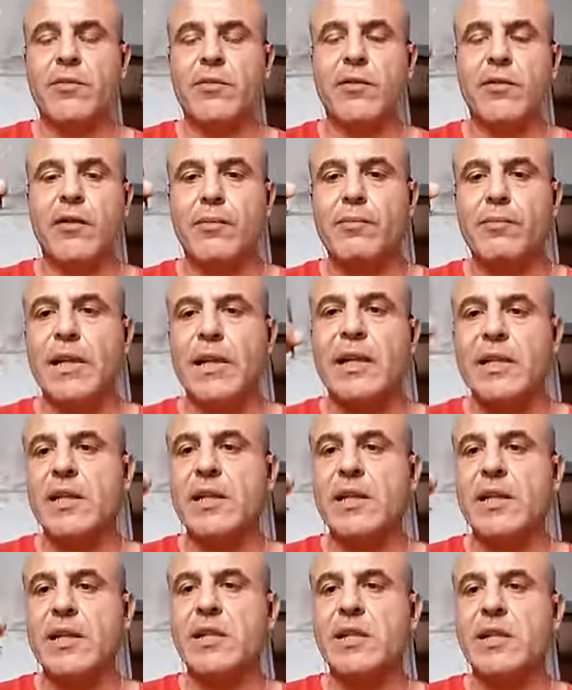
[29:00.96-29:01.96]

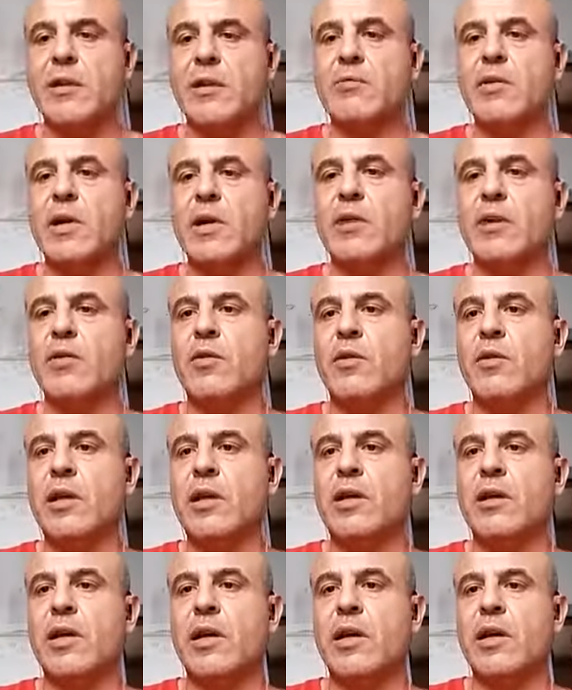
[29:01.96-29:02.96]
completeness in one
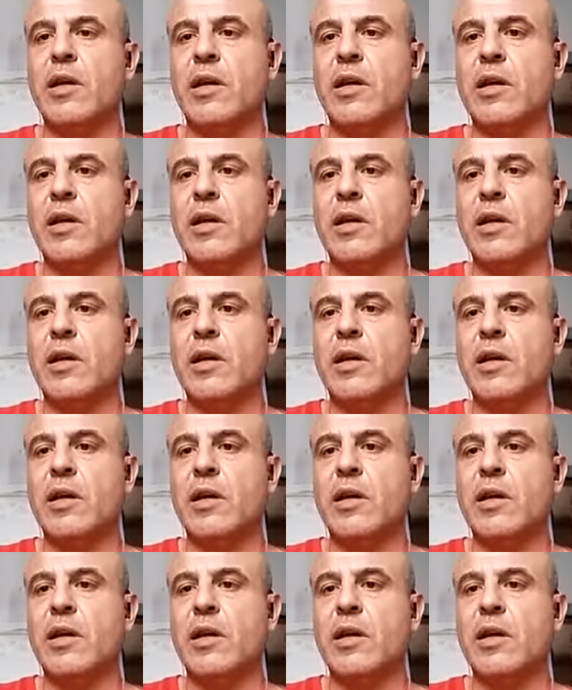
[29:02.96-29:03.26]
only in